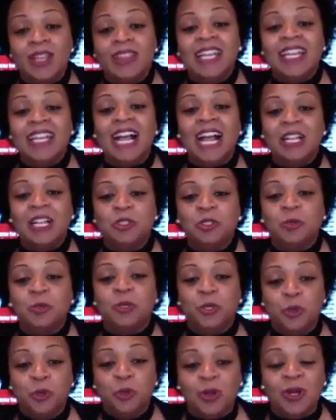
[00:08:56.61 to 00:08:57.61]
an
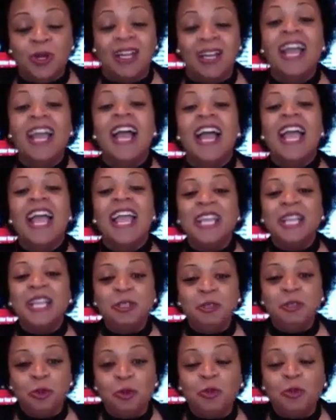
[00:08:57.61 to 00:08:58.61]
entrepreneur
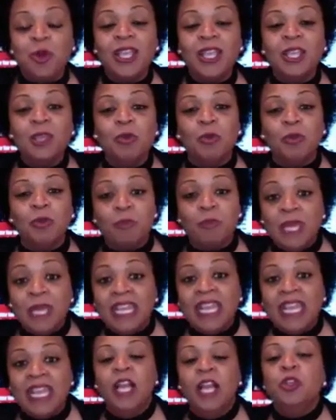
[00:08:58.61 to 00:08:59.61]
and you're working with me,